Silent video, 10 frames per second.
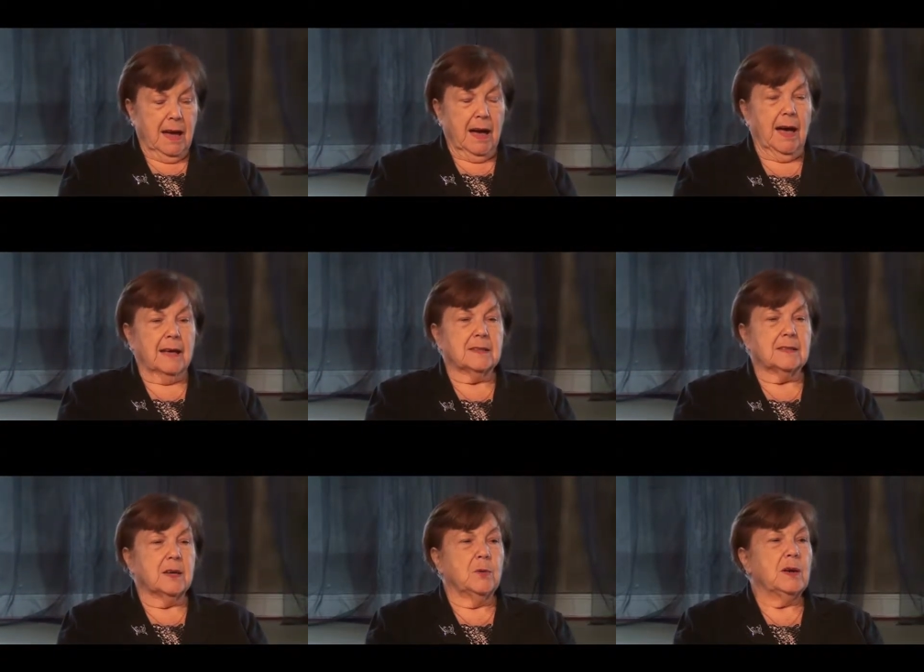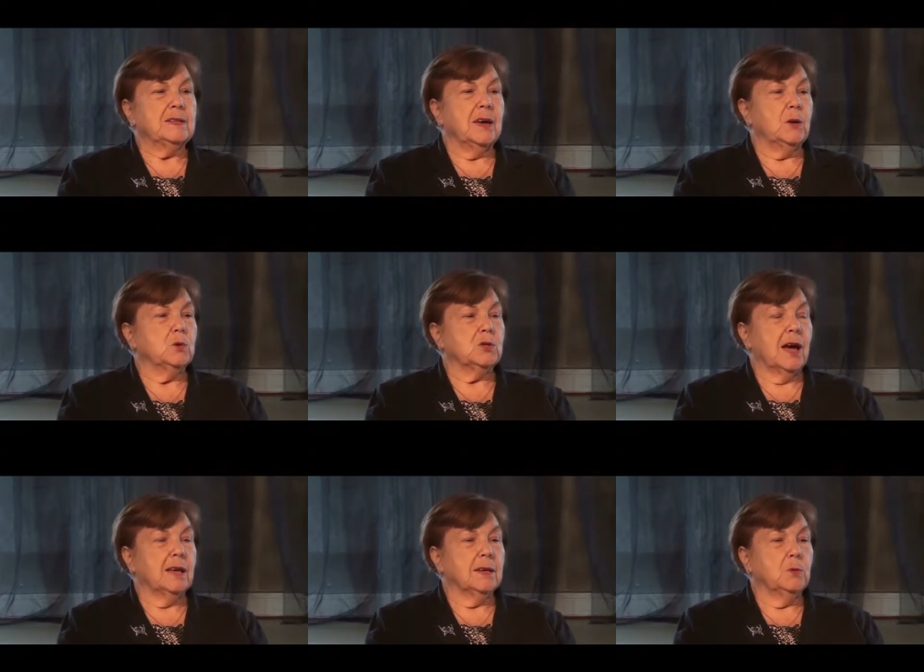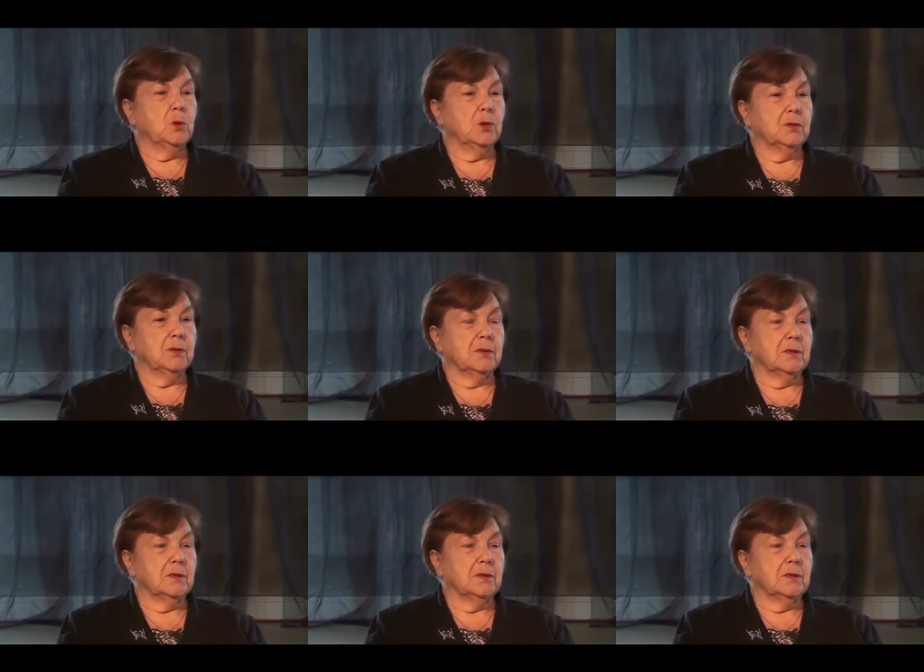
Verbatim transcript: And they went out and they won,